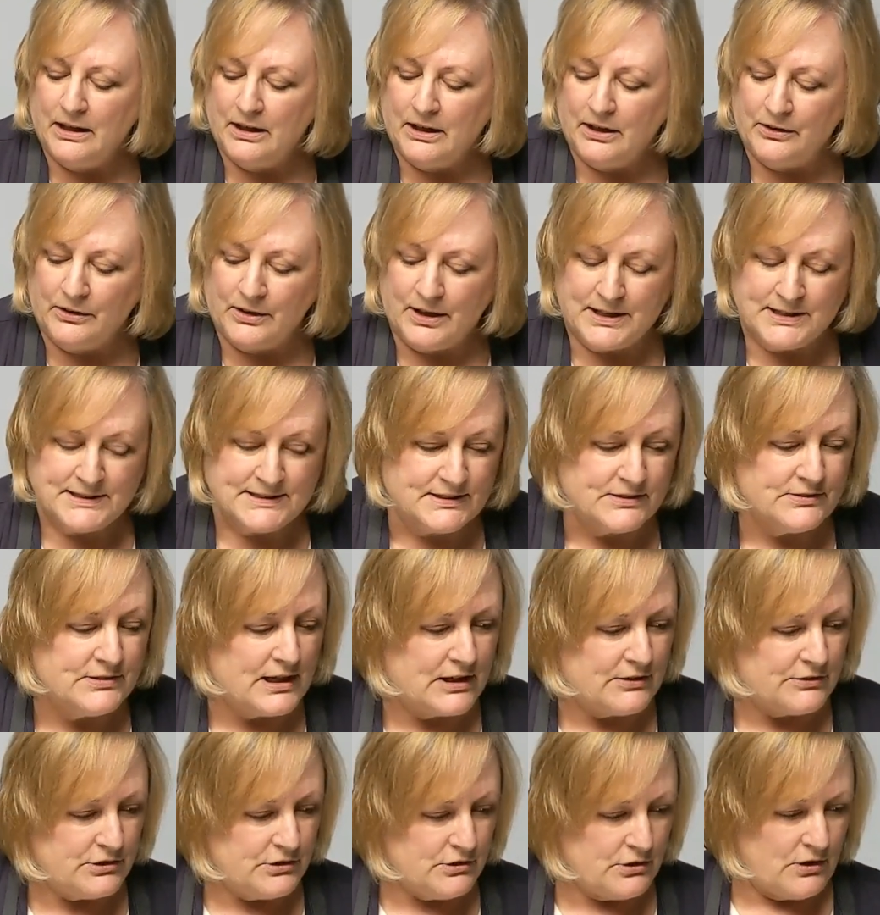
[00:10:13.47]
Alright, so
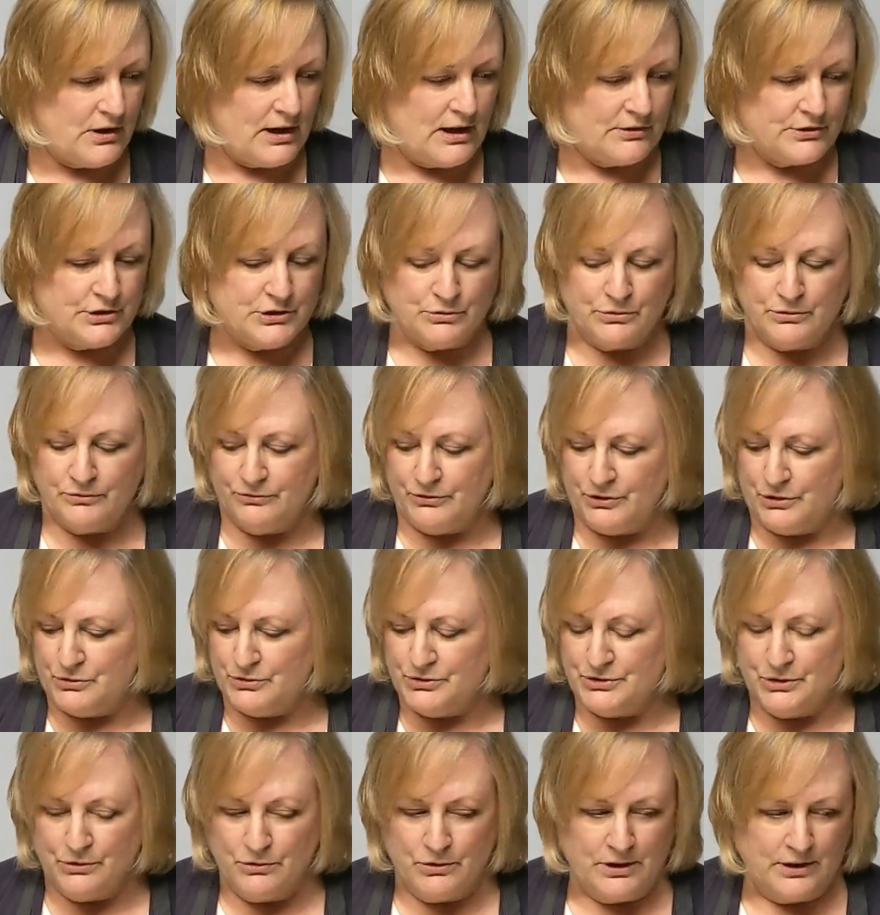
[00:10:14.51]
now you know how to
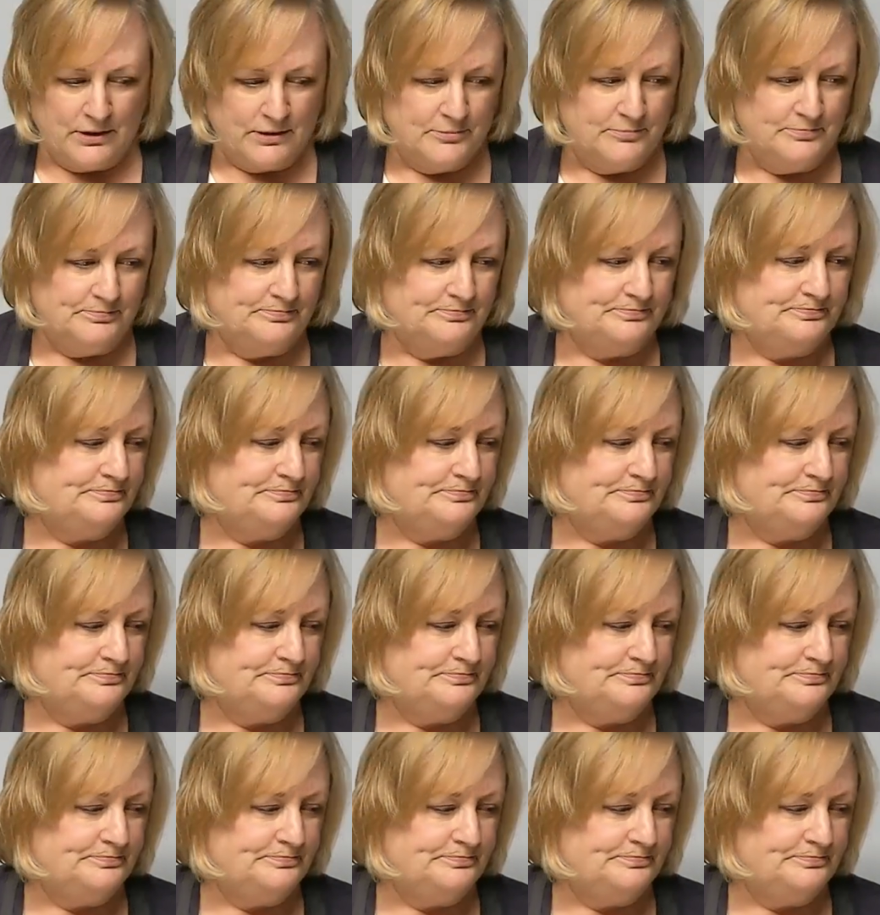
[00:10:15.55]
infuse an oil.